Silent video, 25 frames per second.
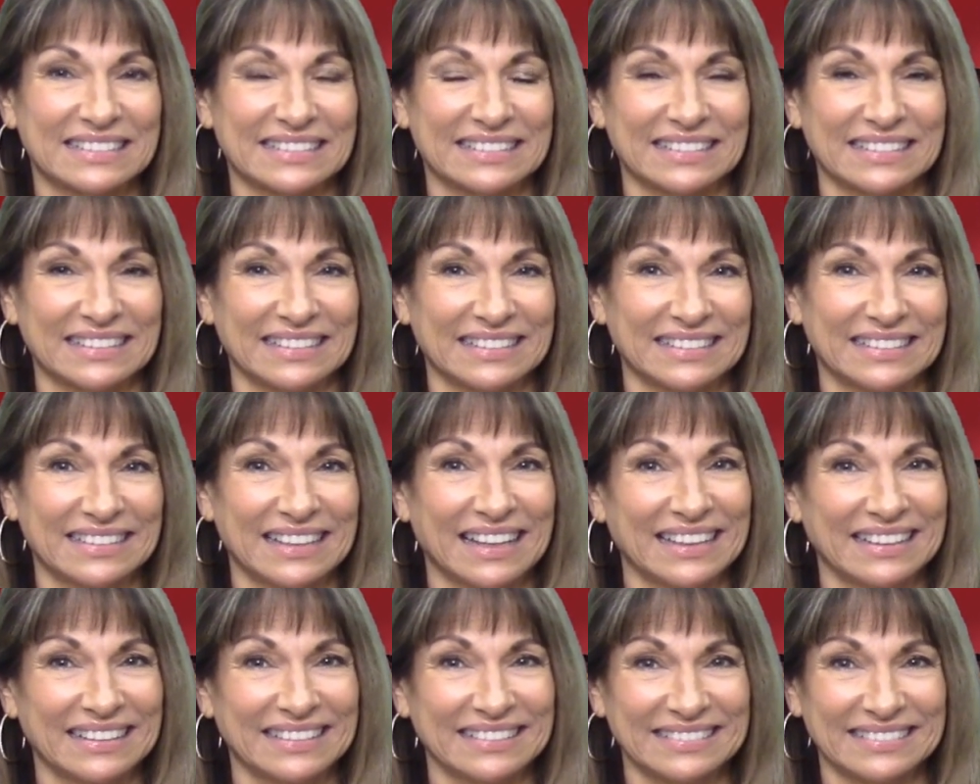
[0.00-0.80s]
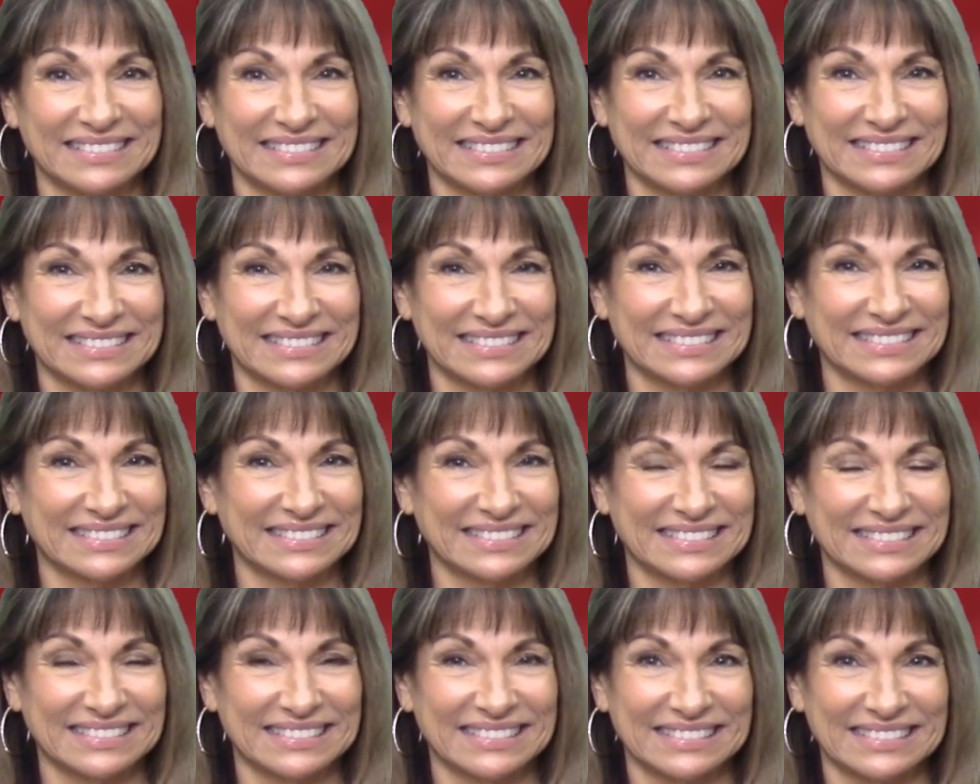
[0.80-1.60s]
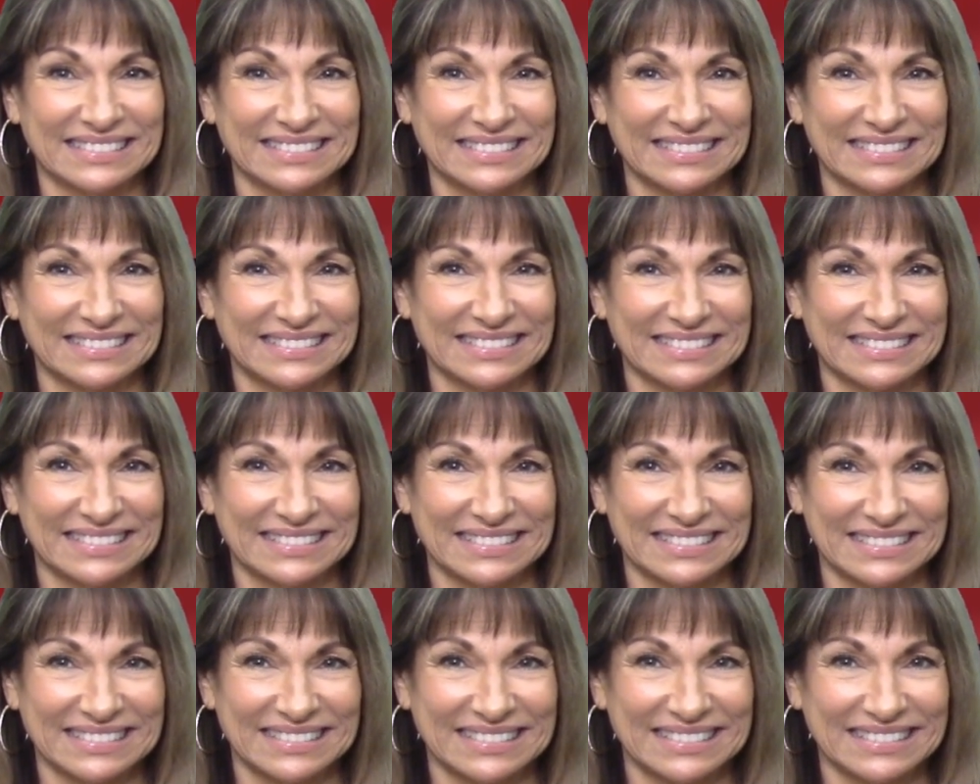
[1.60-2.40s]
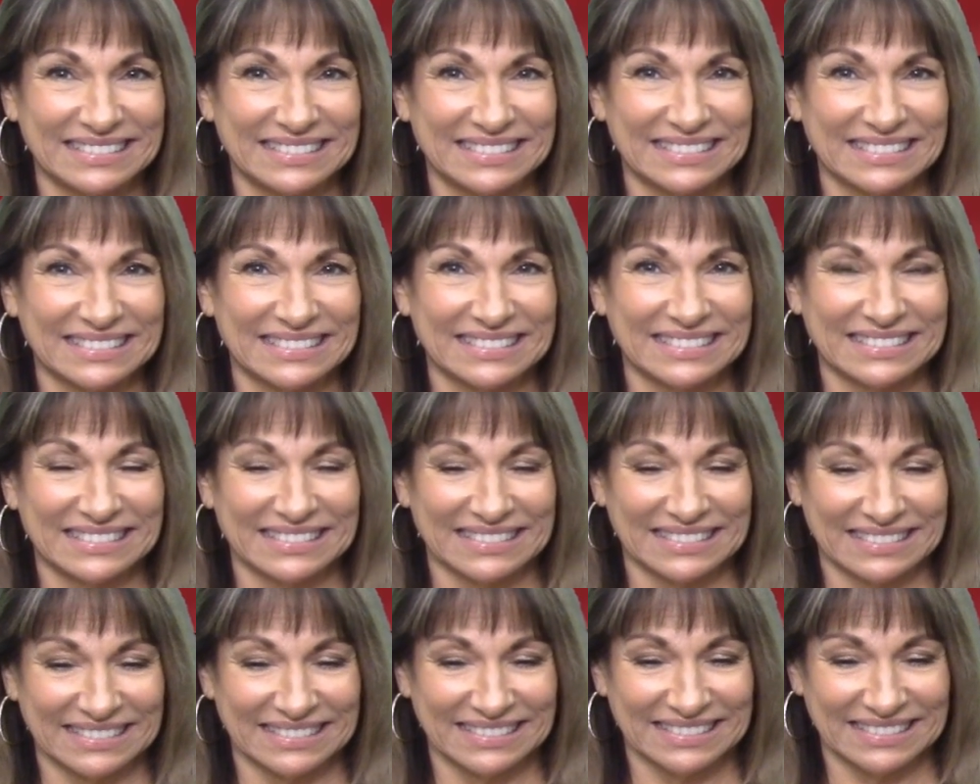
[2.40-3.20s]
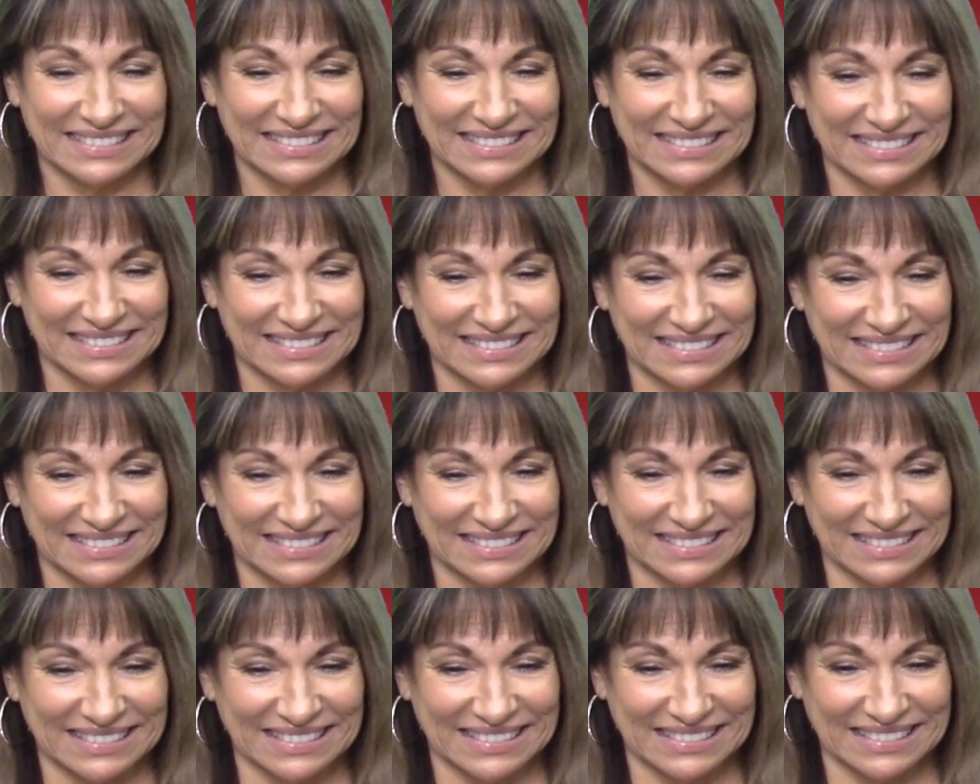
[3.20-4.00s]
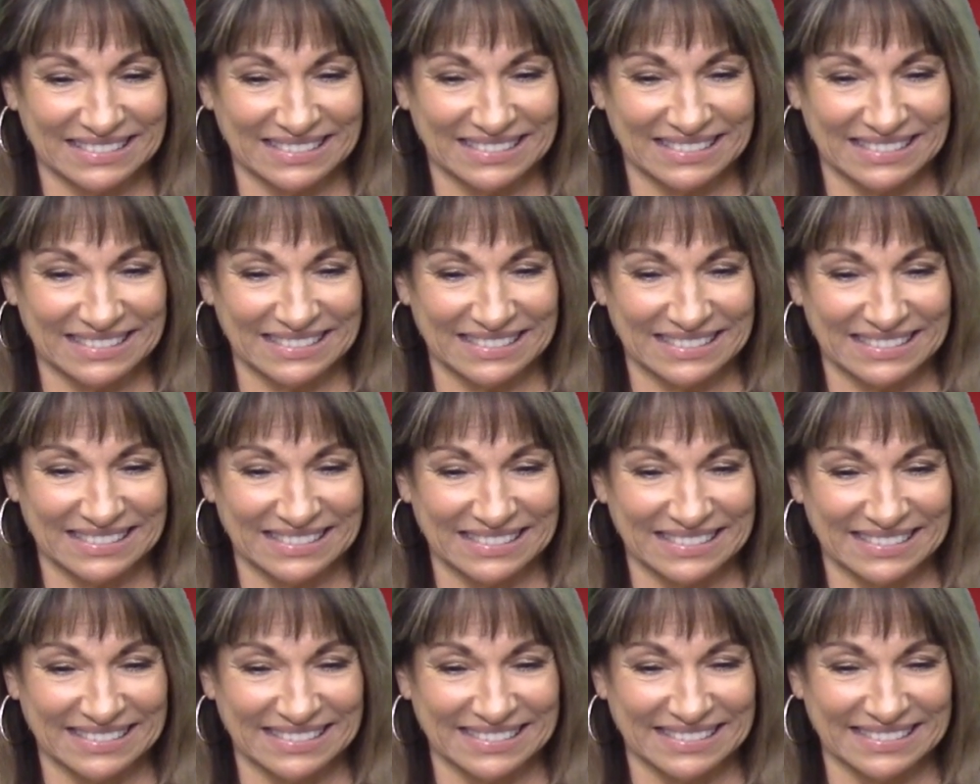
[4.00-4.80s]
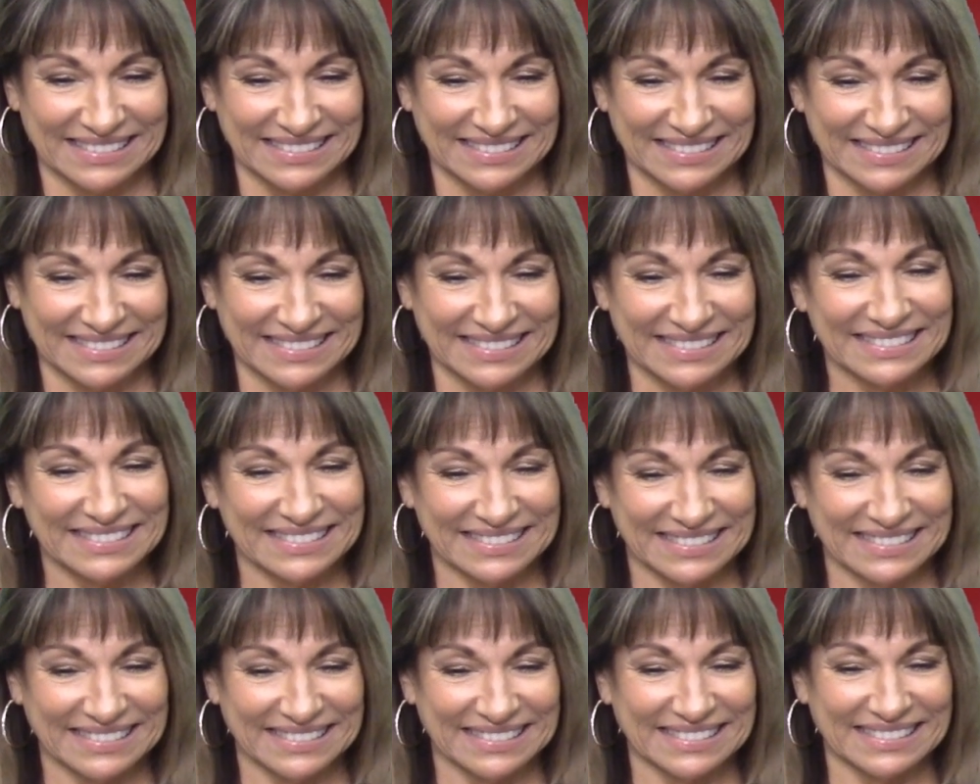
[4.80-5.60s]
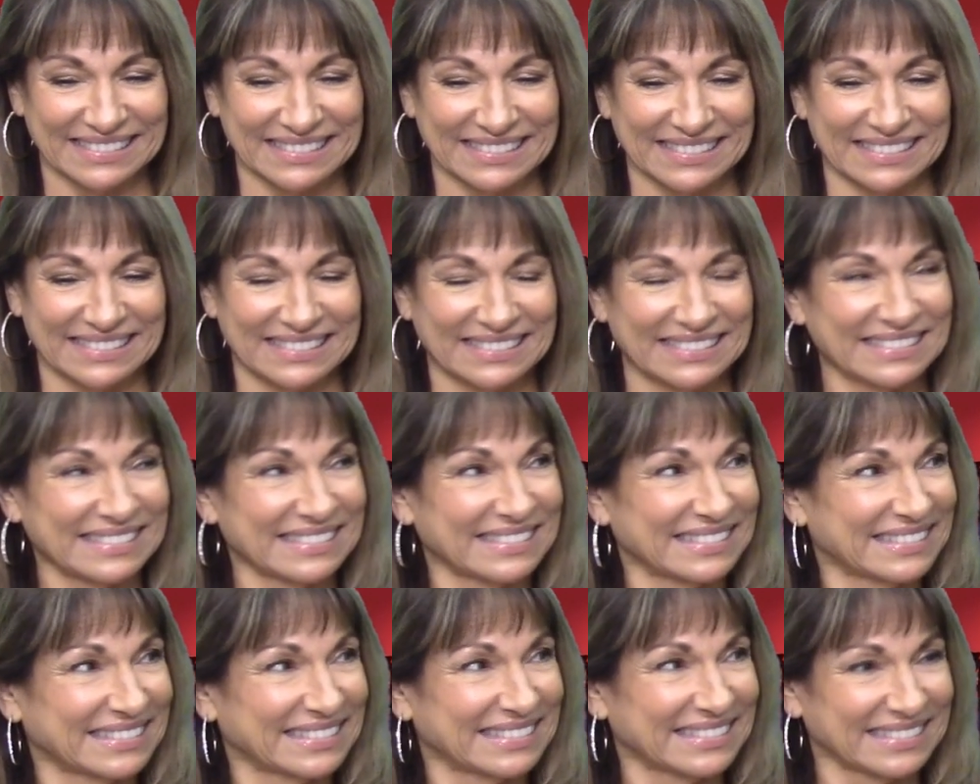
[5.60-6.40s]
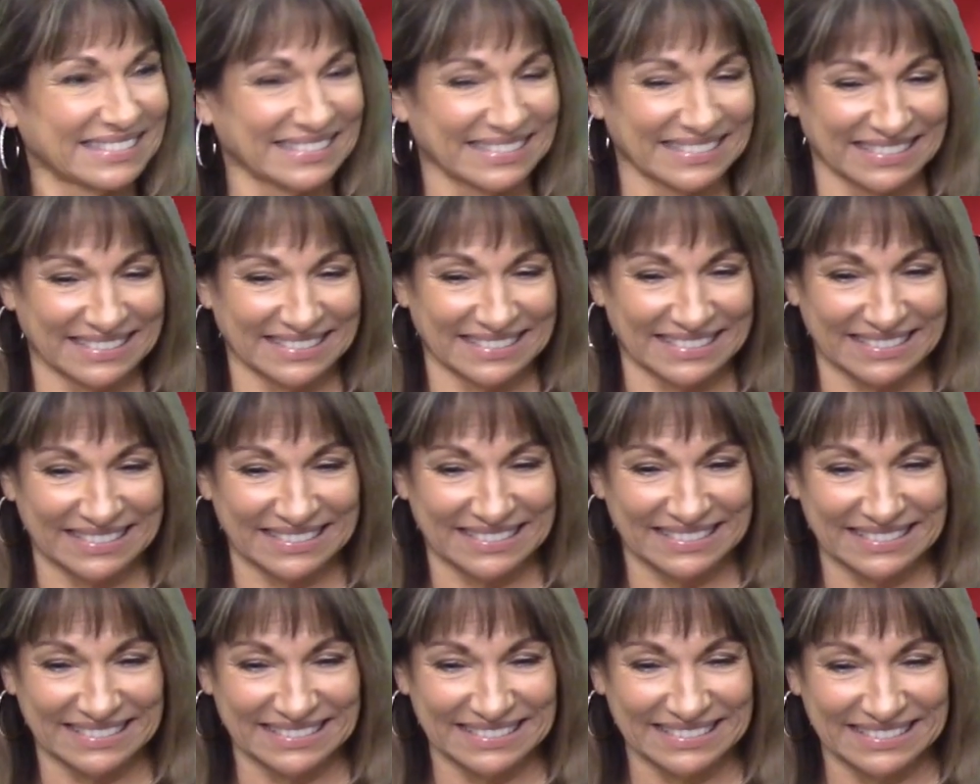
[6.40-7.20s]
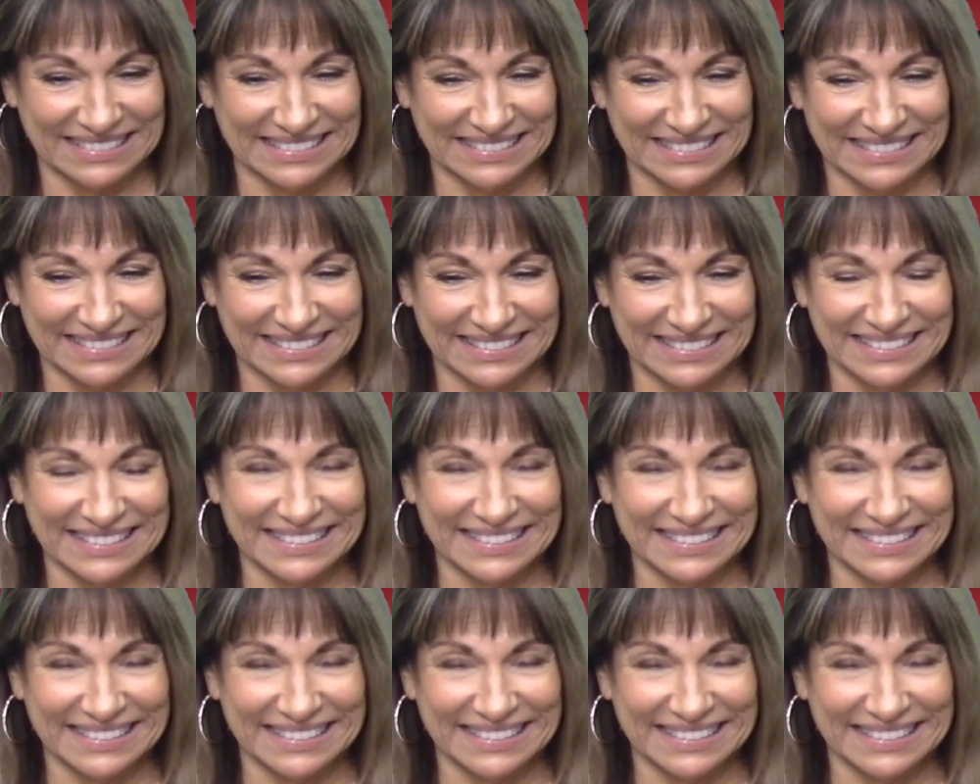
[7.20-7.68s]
[no speech]